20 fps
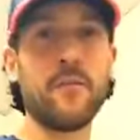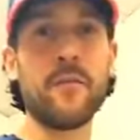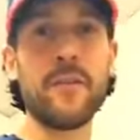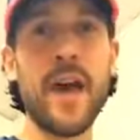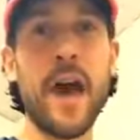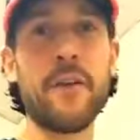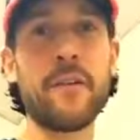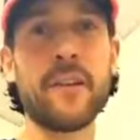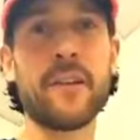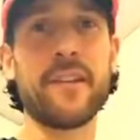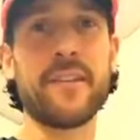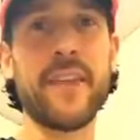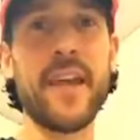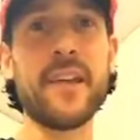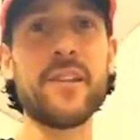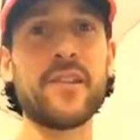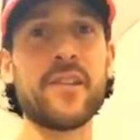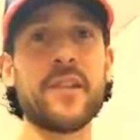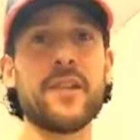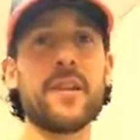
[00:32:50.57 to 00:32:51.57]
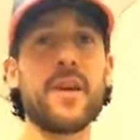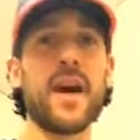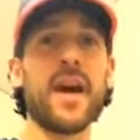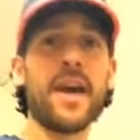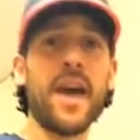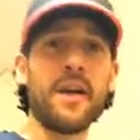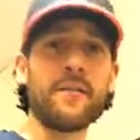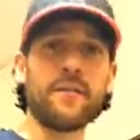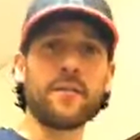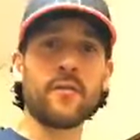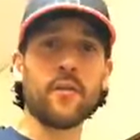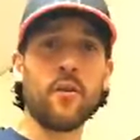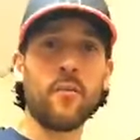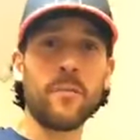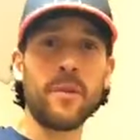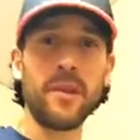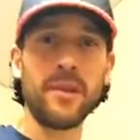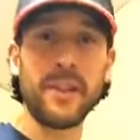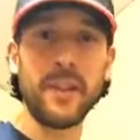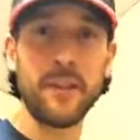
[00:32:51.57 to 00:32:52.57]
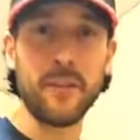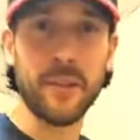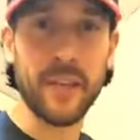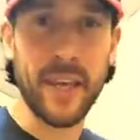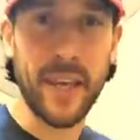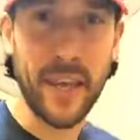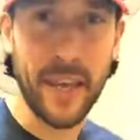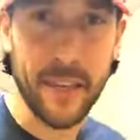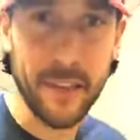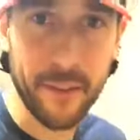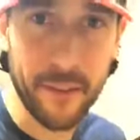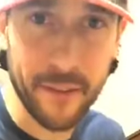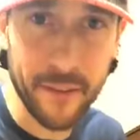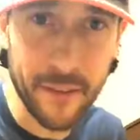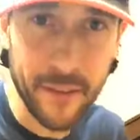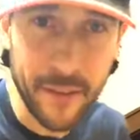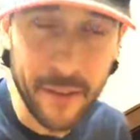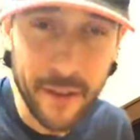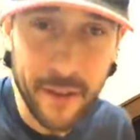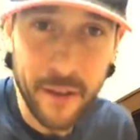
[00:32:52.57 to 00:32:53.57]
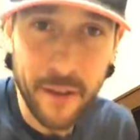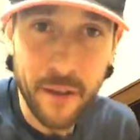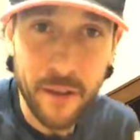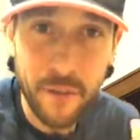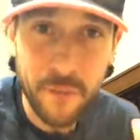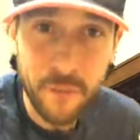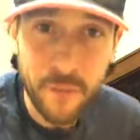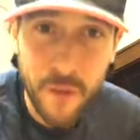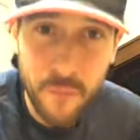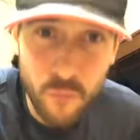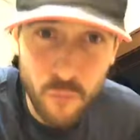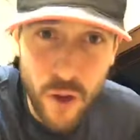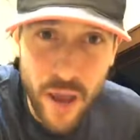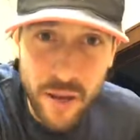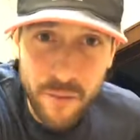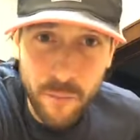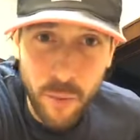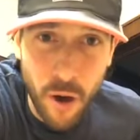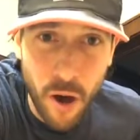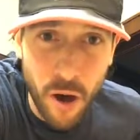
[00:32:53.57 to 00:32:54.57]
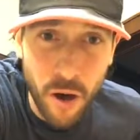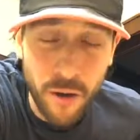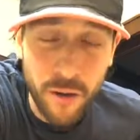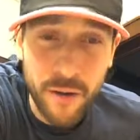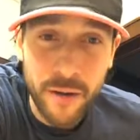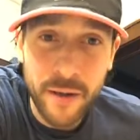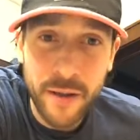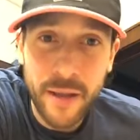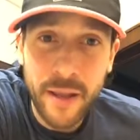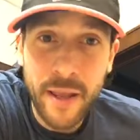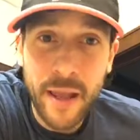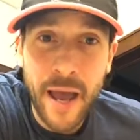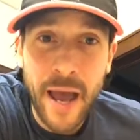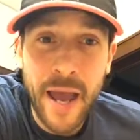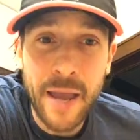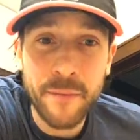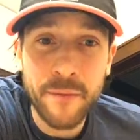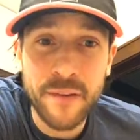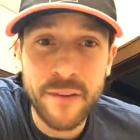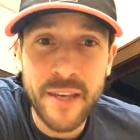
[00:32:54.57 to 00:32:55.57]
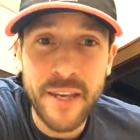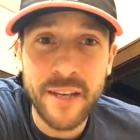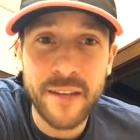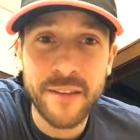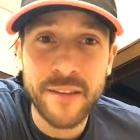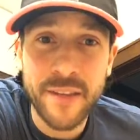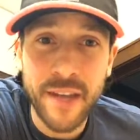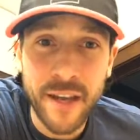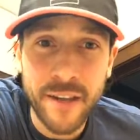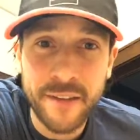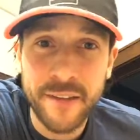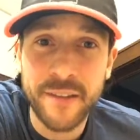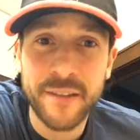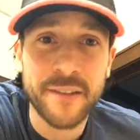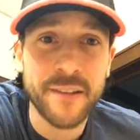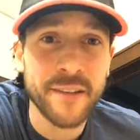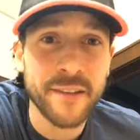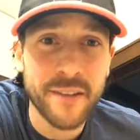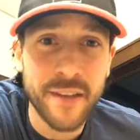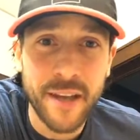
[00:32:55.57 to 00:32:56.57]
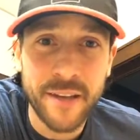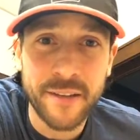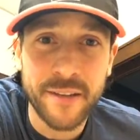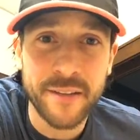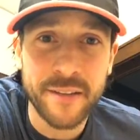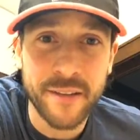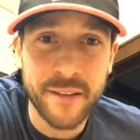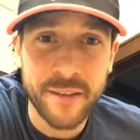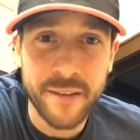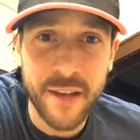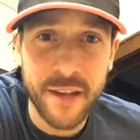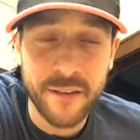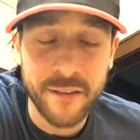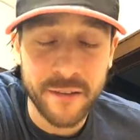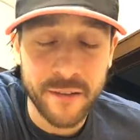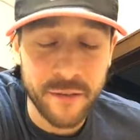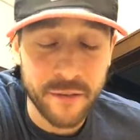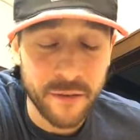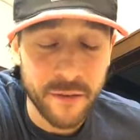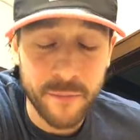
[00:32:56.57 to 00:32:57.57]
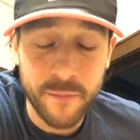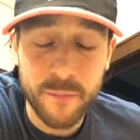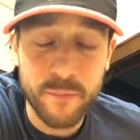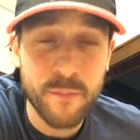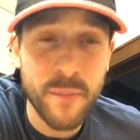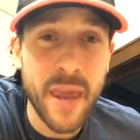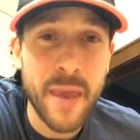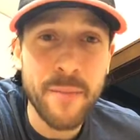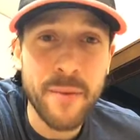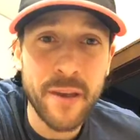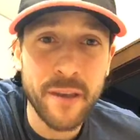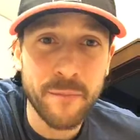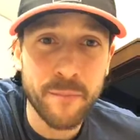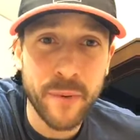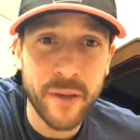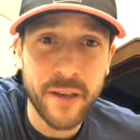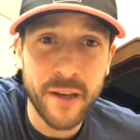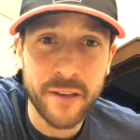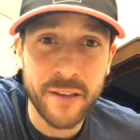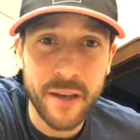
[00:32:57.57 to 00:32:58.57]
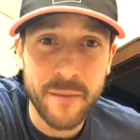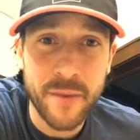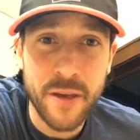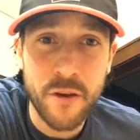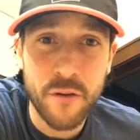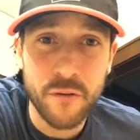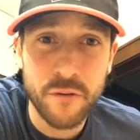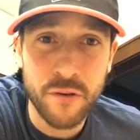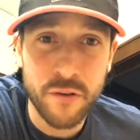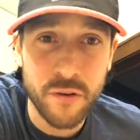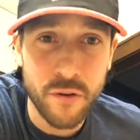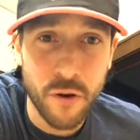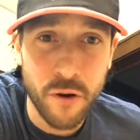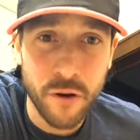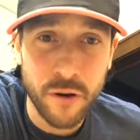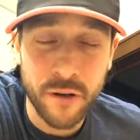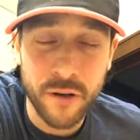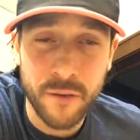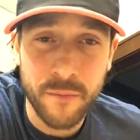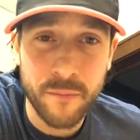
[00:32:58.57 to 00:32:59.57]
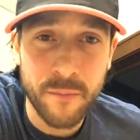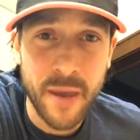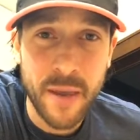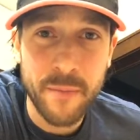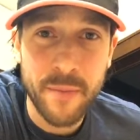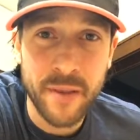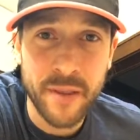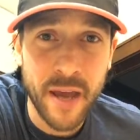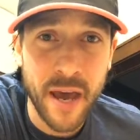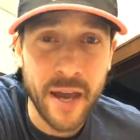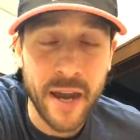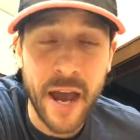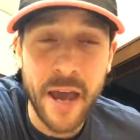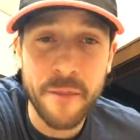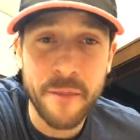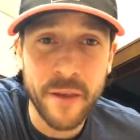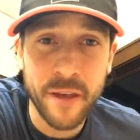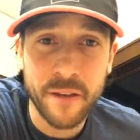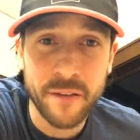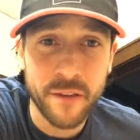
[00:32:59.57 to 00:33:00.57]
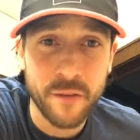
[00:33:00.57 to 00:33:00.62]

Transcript: without extension. I have so many little kids from Red Ball. I'm seeing dozens and dozens and dozens of. Maybe it's because I'm here in New York, maybe not. I think it's